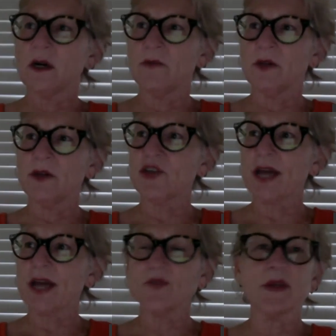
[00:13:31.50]
those
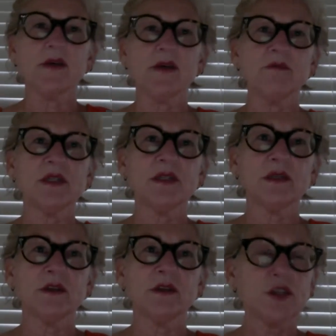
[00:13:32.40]
jazz rhythms,
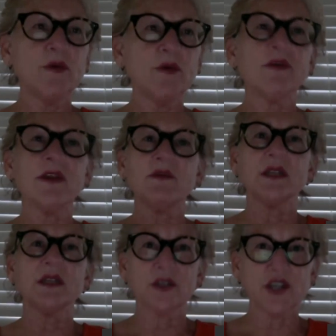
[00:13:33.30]
those Cuban rhythms
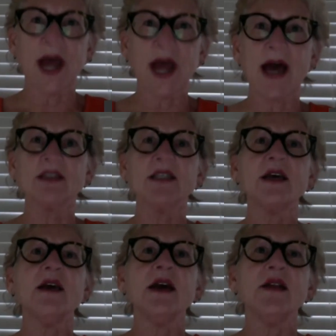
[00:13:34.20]
into jazz,
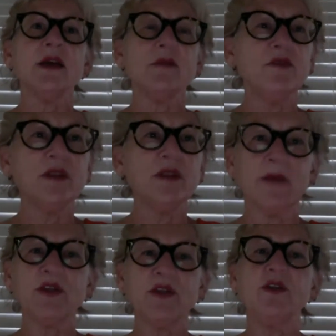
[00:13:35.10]
and then moving it
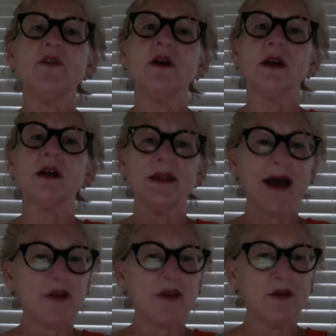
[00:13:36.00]
up to New York, and then
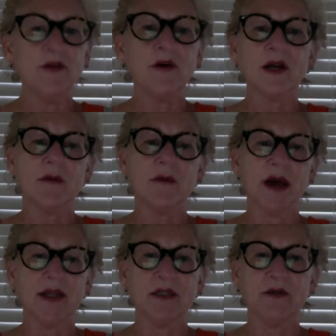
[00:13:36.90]
having New York come
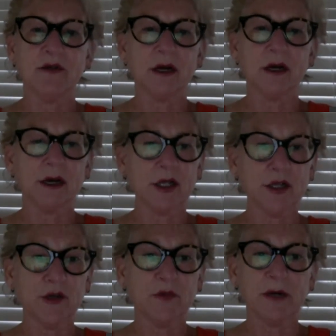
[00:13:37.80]
back to
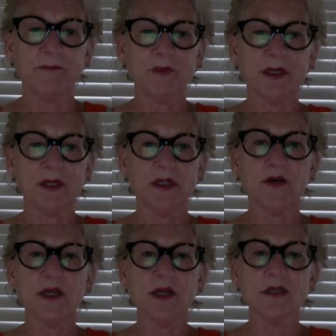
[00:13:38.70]
Cuba.
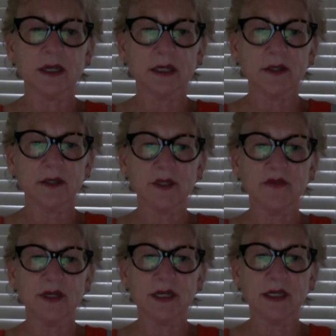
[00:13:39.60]
So here's a little bit
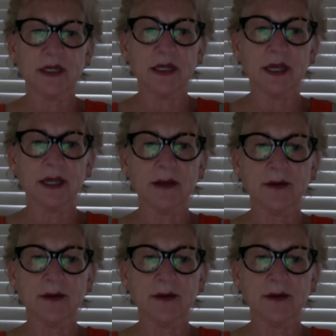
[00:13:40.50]
of Iraquere.